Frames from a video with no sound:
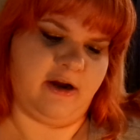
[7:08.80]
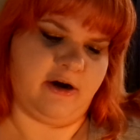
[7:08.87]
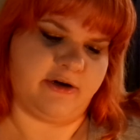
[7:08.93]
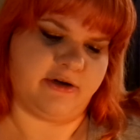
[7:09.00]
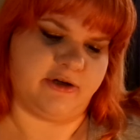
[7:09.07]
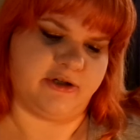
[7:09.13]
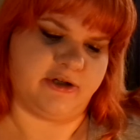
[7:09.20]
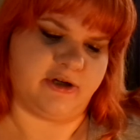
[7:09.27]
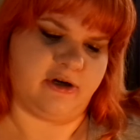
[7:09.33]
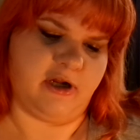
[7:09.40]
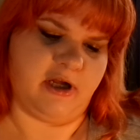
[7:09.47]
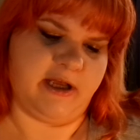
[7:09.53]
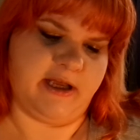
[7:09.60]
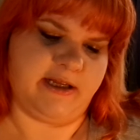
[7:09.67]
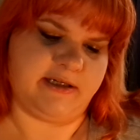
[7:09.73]
characters are
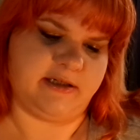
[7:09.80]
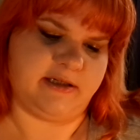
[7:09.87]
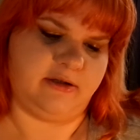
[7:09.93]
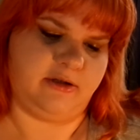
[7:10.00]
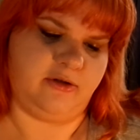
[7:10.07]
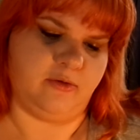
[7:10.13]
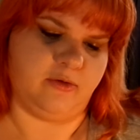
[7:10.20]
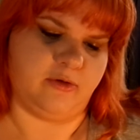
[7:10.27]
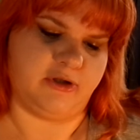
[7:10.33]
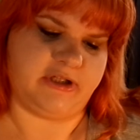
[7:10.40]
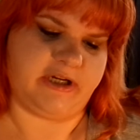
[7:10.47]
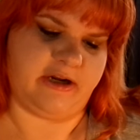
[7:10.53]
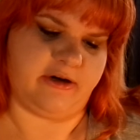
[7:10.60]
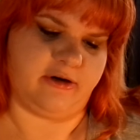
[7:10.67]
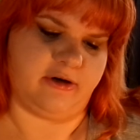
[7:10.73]
not your
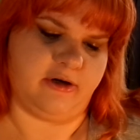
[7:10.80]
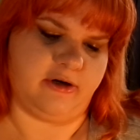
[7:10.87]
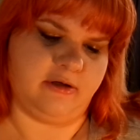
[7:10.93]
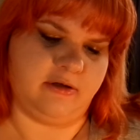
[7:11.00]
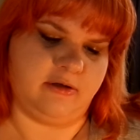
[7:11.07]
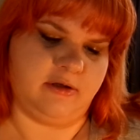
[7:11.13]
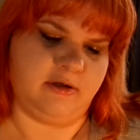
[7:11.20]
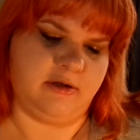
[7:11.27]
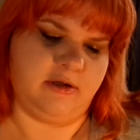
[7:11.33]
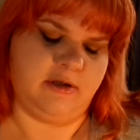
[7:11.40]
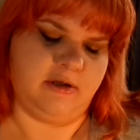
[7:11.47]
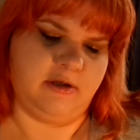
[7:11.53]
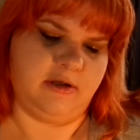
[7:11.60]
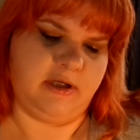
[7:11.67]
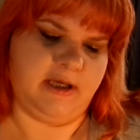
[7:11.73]
standard
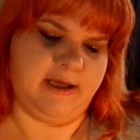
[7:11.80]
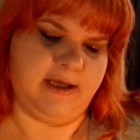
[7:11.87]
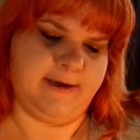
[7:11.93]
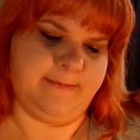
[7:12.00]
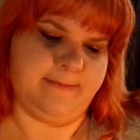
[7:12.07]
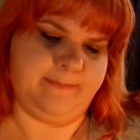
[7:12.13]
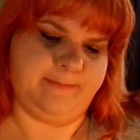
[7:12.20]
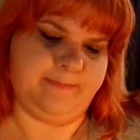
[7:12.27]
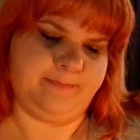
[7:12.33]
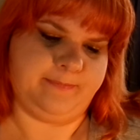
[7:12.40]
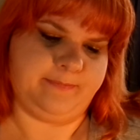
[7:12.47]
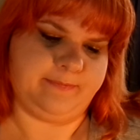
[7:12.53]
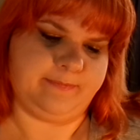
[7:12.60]
Latin